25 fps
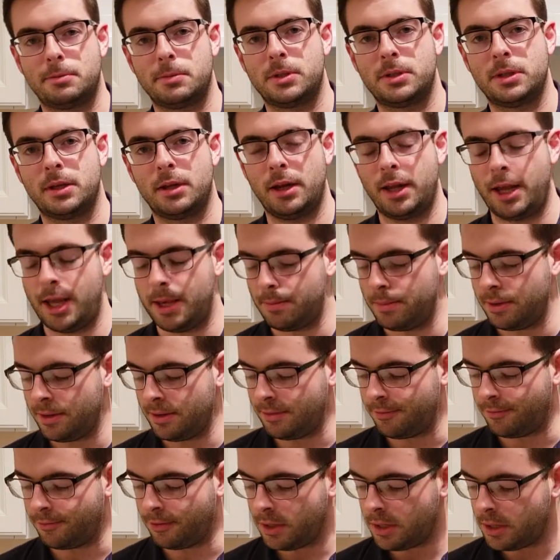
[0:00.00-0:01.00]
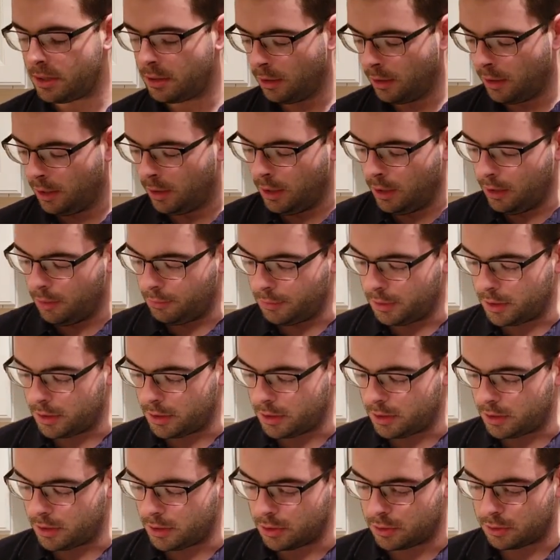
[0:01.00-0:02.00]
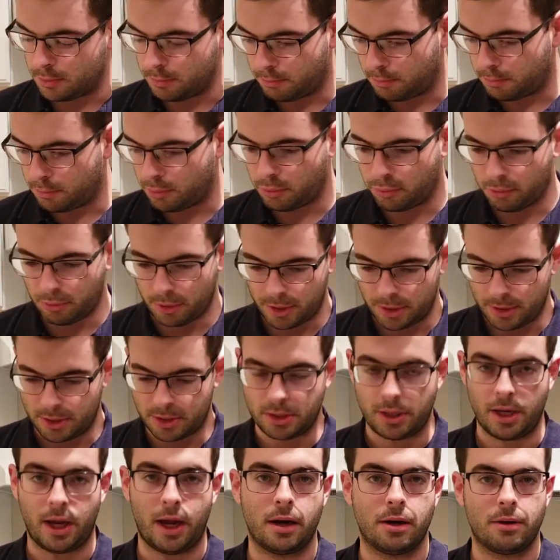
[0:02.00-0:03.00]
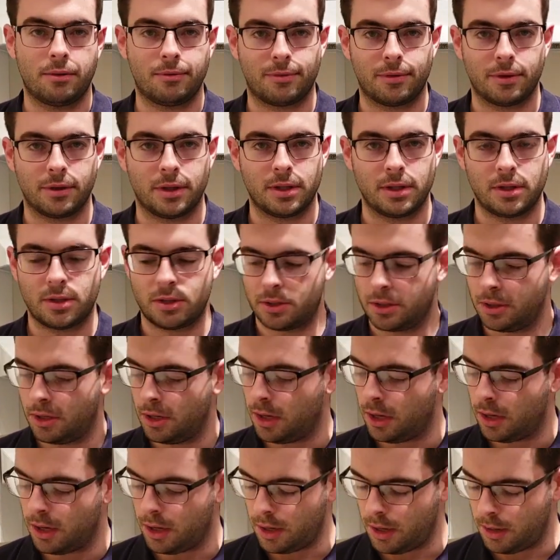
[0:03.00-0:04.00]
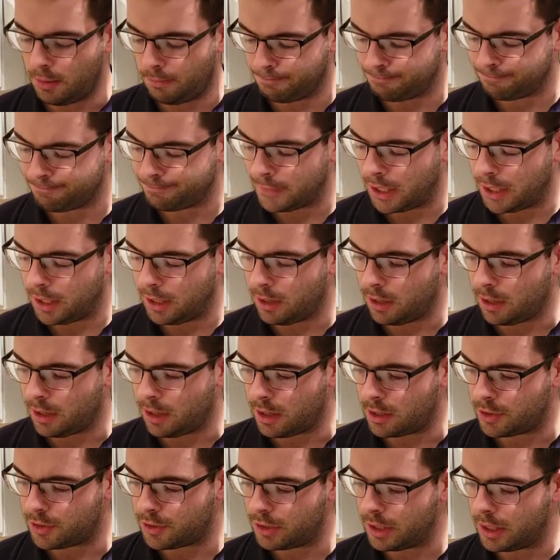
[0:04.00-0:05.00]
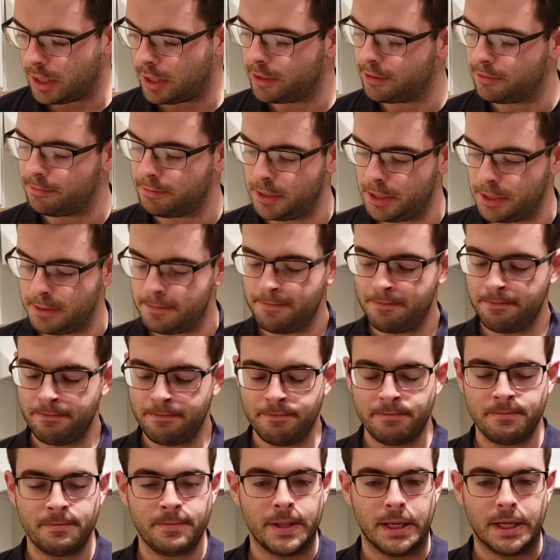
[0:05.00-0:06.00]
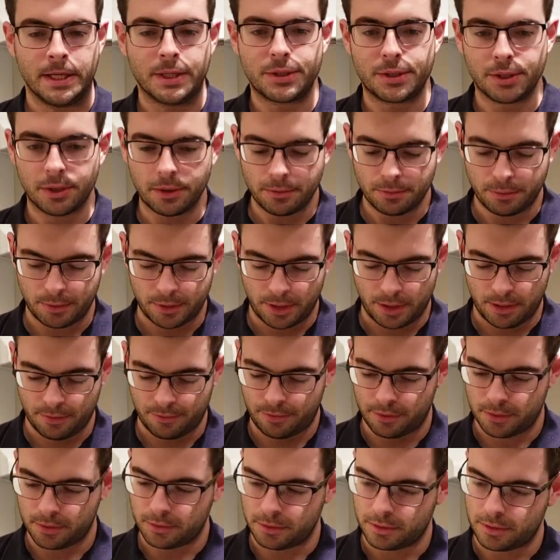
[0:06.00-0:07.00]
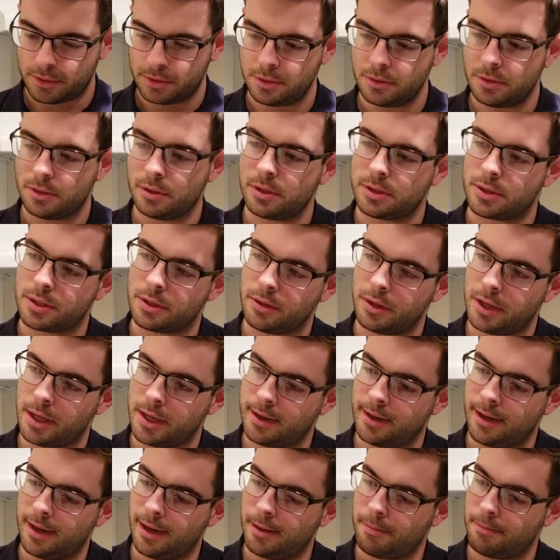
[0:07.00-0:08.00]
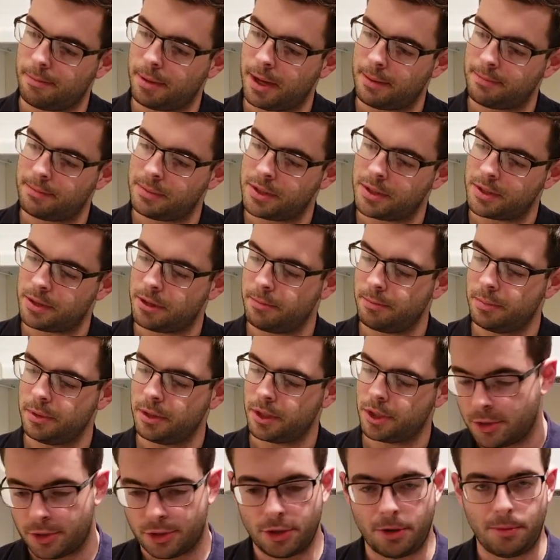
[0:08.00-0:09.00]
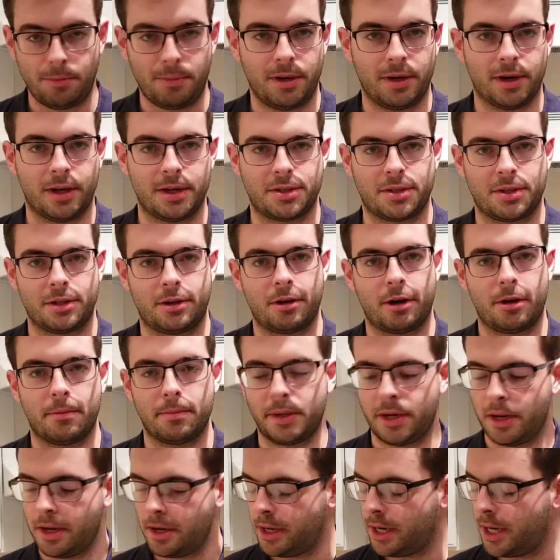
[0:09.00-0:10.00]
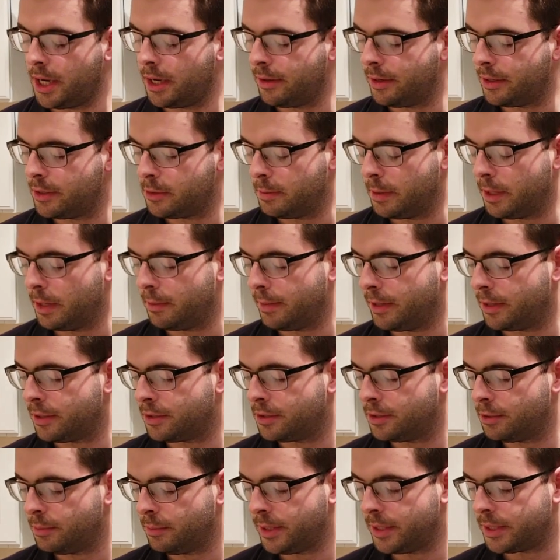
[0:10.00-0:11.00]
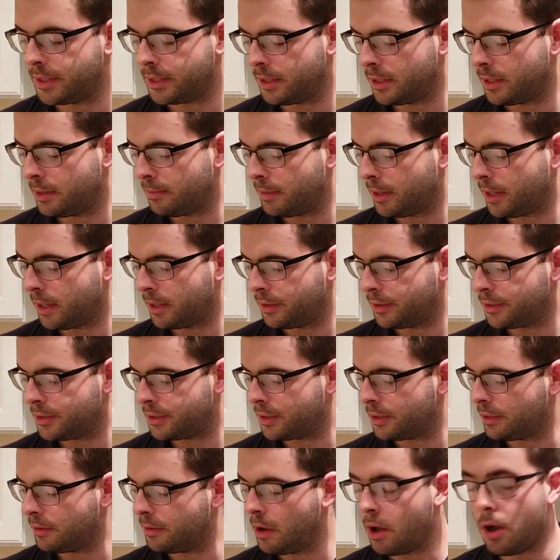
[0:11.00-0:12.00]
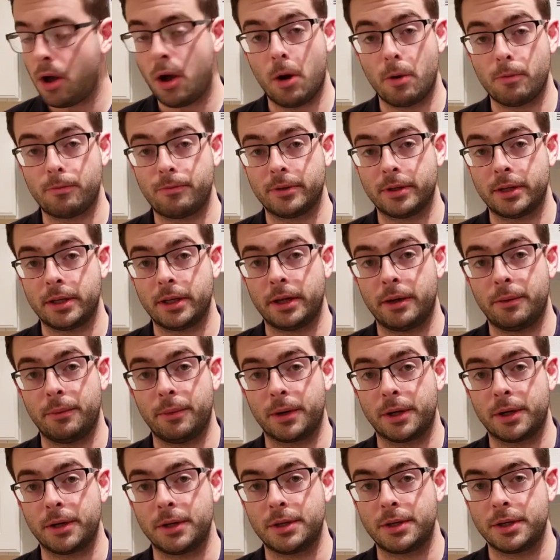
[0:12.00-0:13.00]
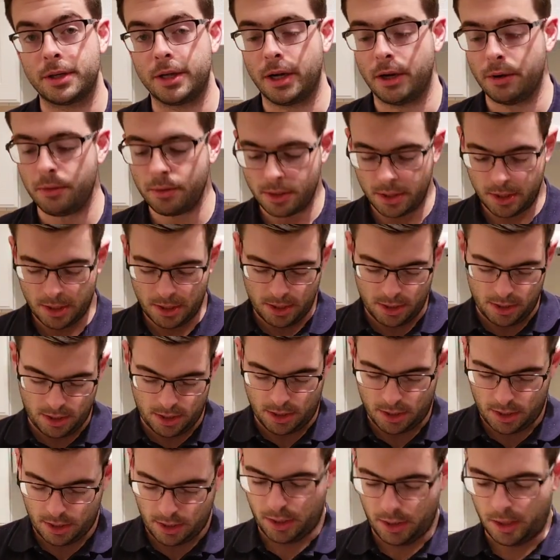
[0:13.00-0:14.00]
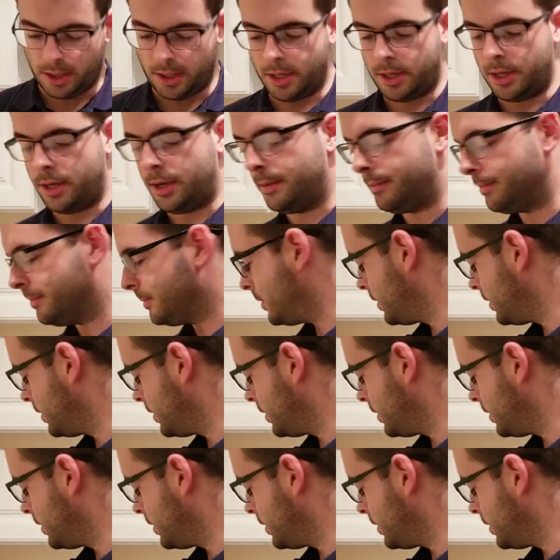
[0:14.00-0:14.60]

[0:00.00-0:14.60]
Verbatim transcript: ABV, which is pretty standard for this um, uh, style of beer. So without further ado, let's go ahead and pop this open. It should be nicely carbonated now. It has been about two weeks in the bottle, so hopefully we're good to go. Um,